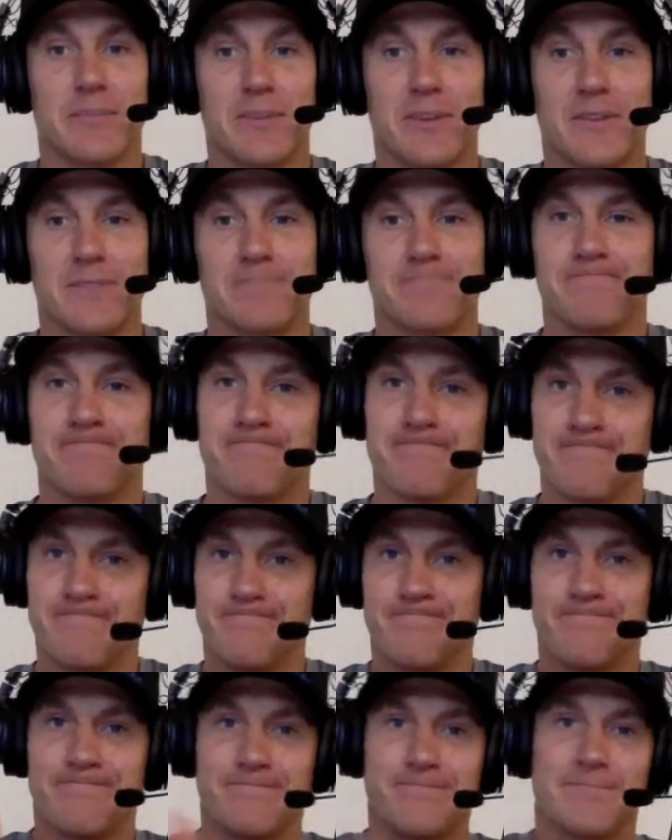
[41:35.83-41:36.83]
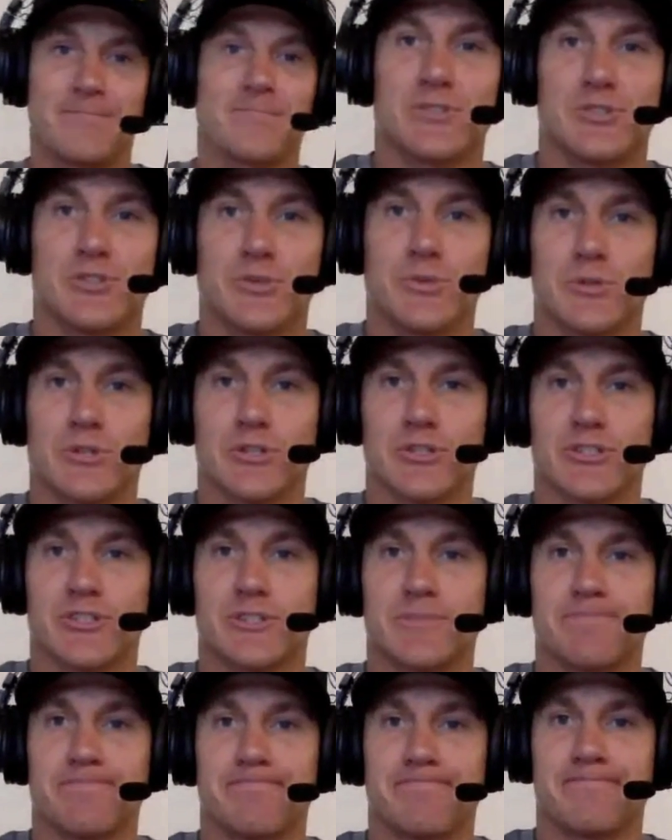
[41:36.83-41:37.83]
Pete.
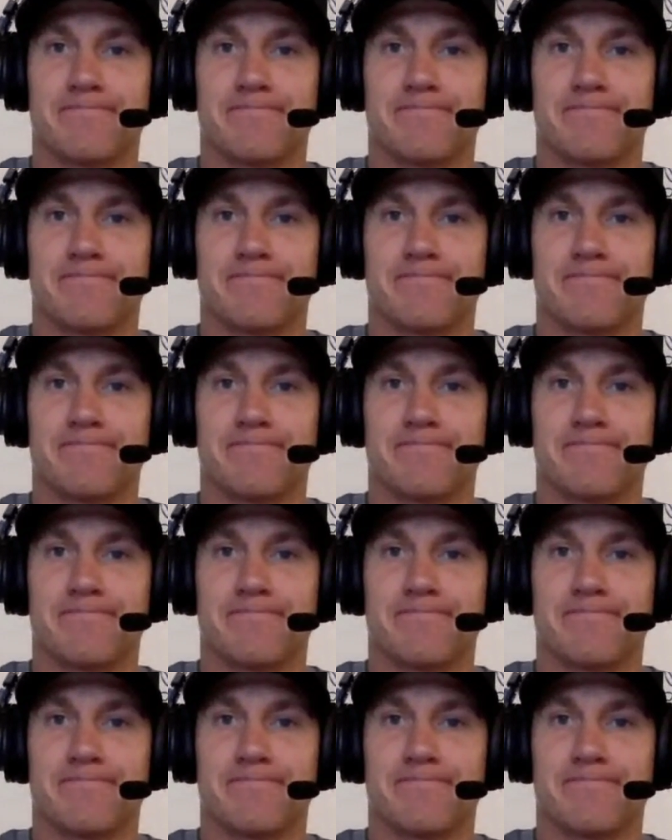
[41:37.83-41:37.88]
Toodles.